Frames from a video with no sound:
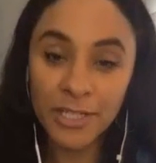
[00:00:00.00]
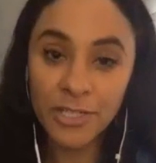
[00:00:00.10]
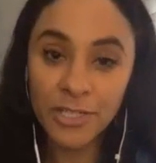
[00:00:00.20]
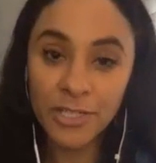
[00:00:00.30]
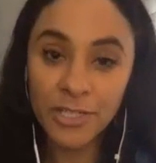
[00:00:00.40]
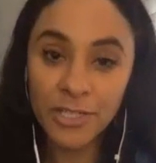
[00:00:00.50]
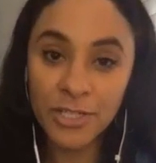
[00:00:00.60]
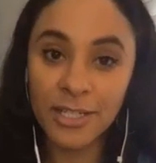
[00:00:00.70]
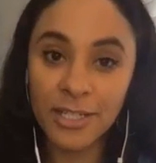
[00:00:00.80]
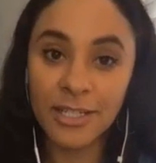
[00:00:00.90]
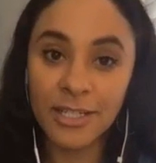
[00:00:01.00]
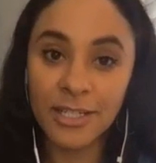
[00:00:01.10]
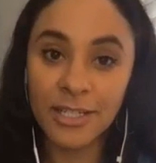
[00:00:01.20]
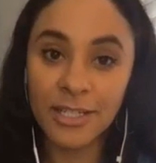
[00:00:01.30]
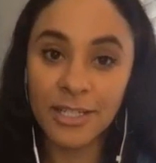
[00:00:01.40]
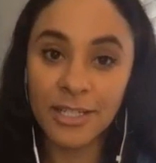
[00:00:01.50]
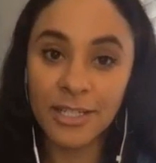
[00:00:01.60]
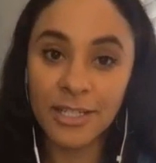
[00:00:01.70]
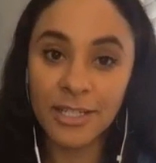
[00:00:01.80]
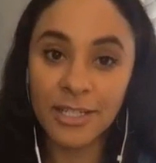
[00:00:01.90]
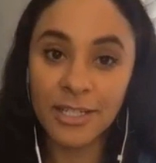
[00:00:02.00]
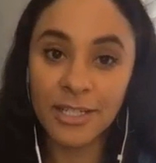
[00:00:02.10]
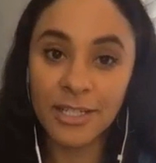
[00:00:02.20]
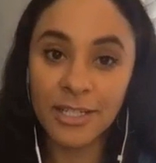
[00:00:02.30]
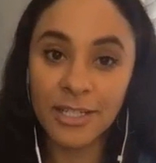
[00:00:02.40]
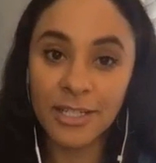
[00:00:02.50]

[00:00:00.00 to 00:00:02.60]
you know, about what the no is so that it's never,